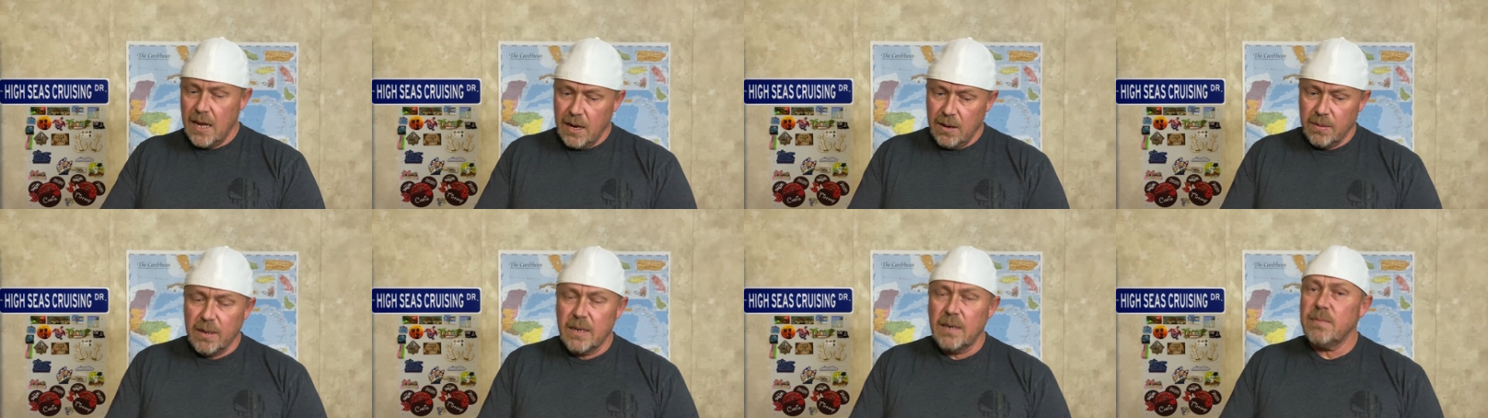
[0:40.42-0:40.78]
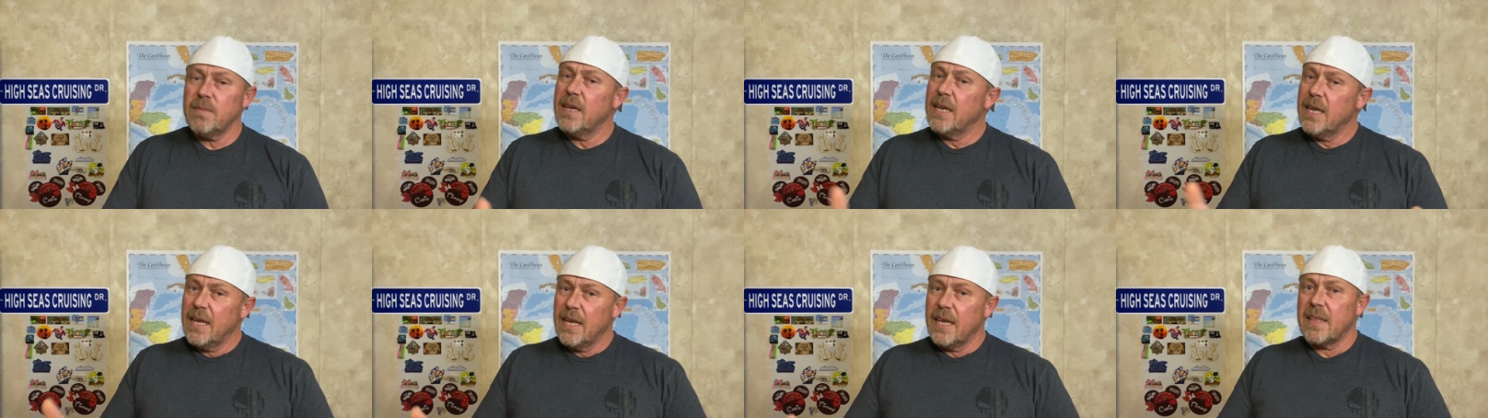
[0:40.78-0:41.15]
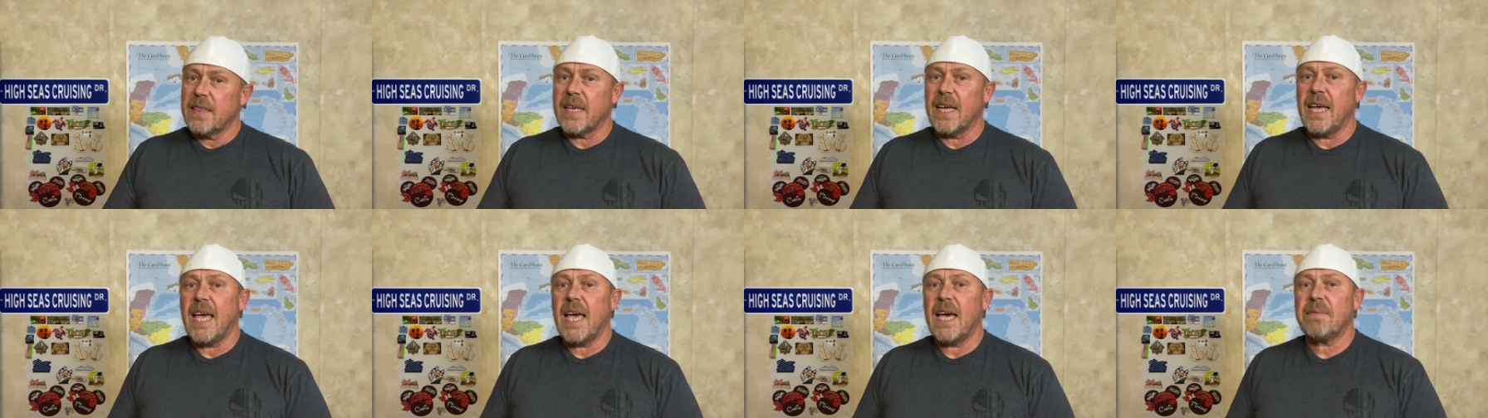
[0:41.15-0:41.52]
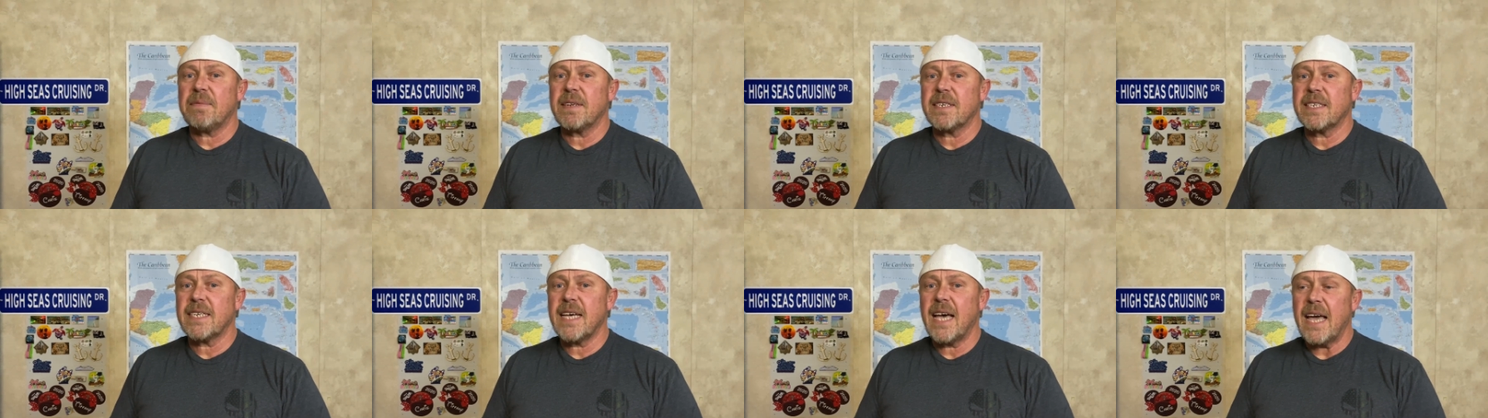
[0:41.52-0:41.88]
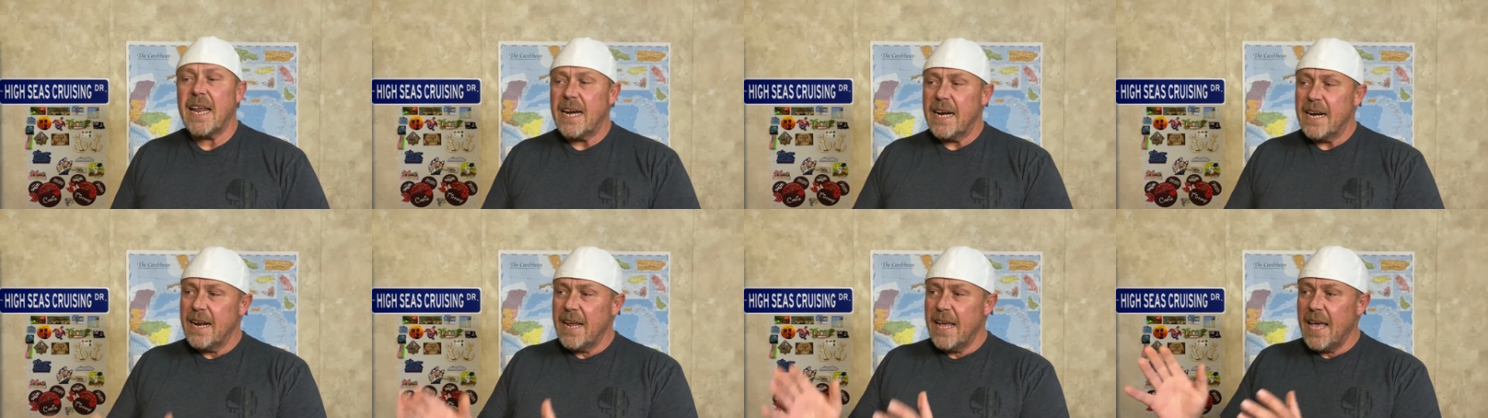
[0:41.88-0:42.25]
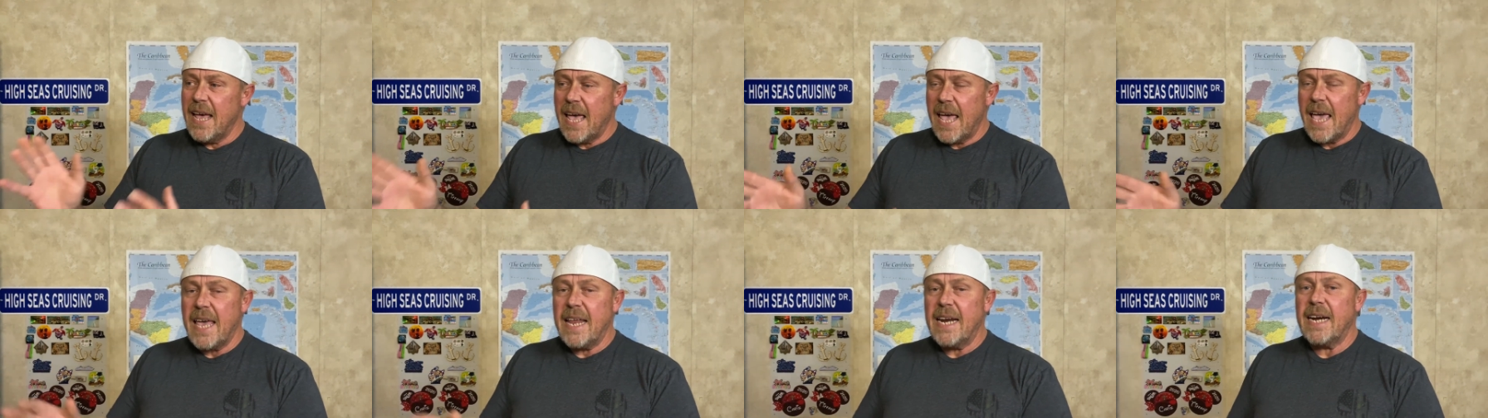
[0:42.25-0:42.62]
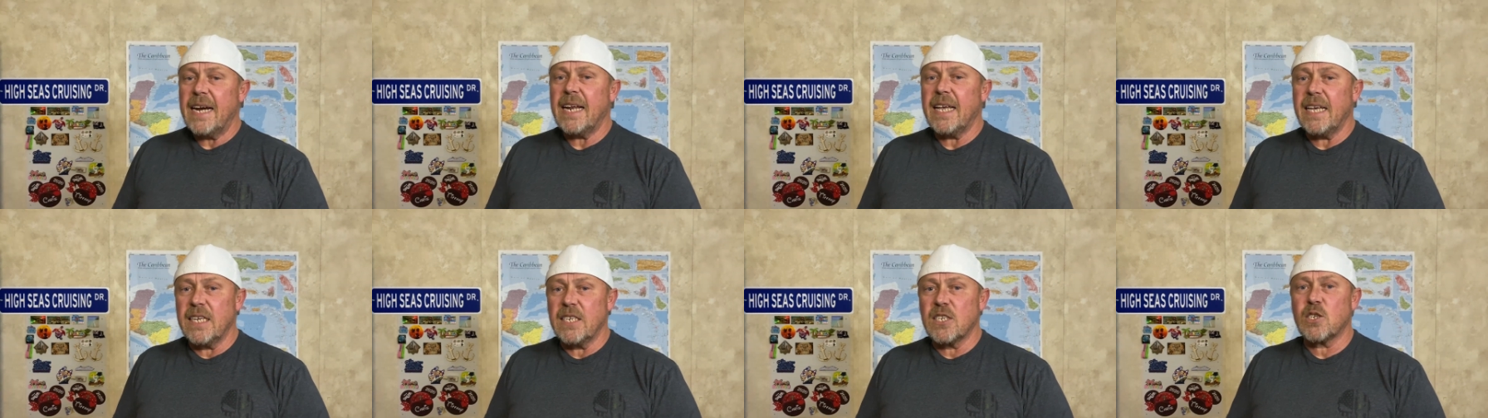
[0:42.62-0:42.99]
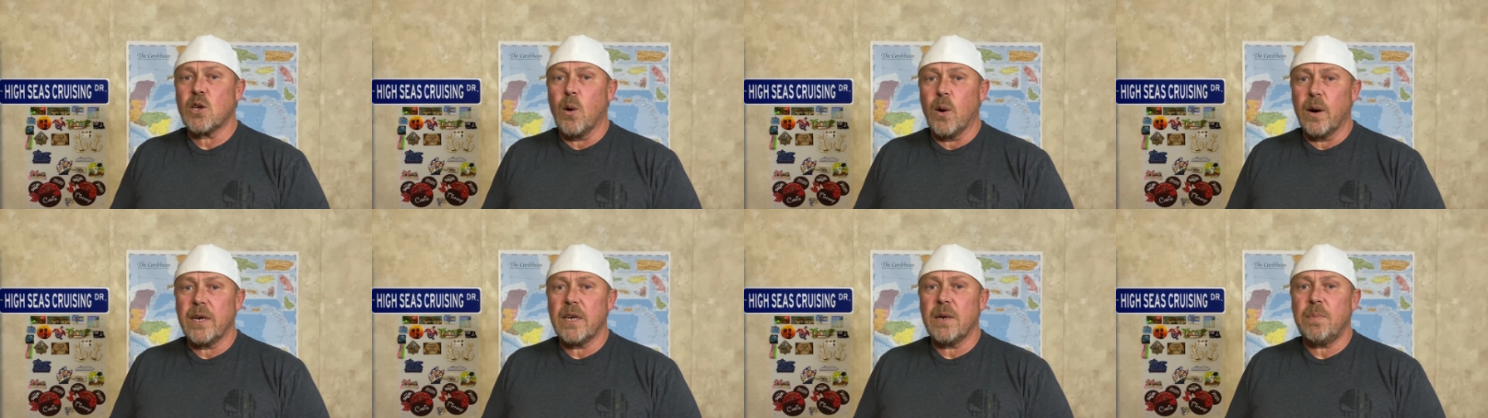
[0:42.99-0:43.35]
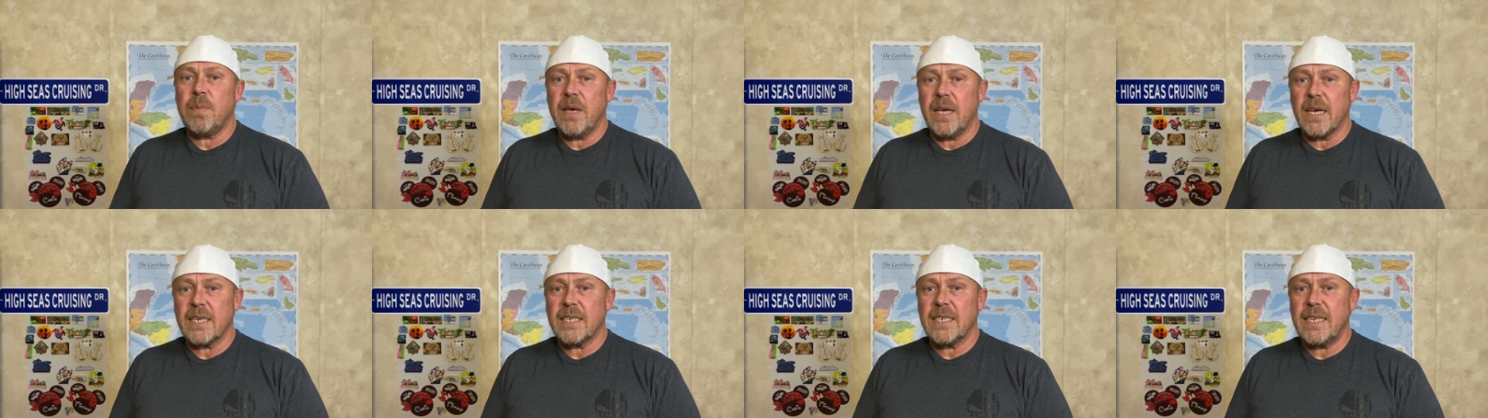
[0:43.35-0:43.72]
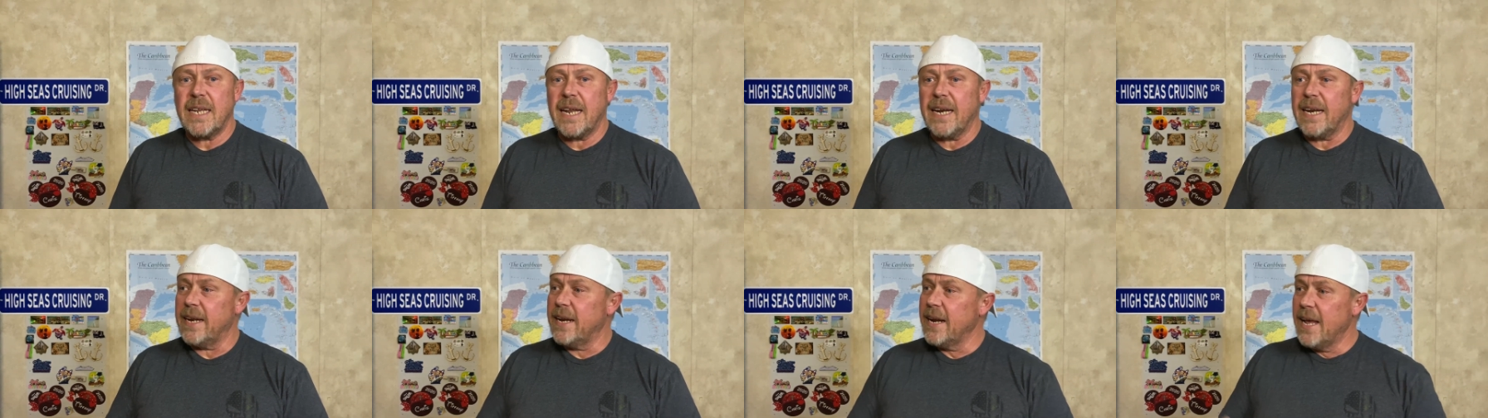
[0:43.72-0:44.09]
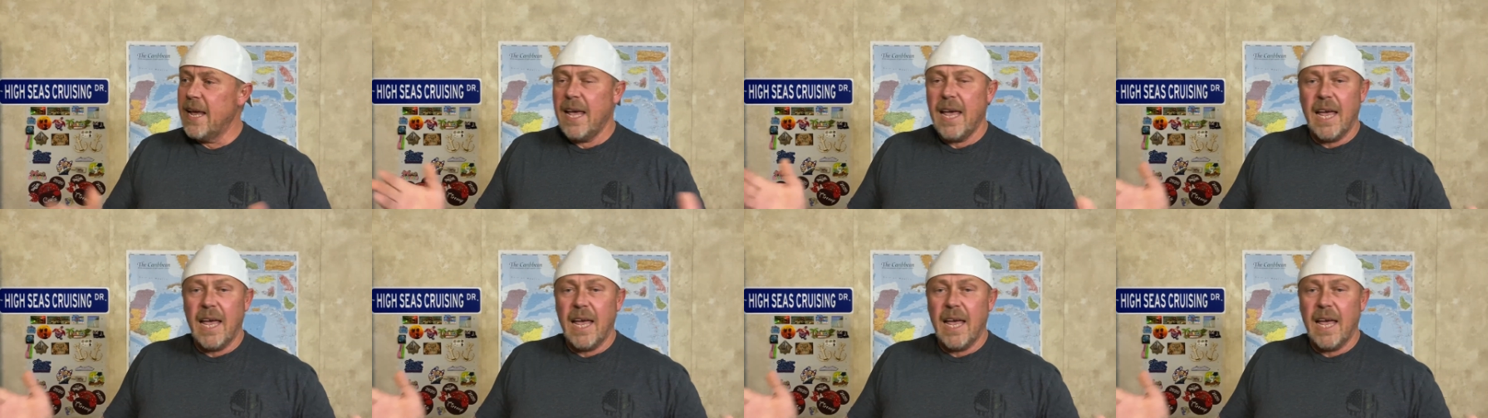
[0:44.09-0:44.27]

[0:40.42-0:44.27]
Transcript: Well, they have decided, and it is going to be extended.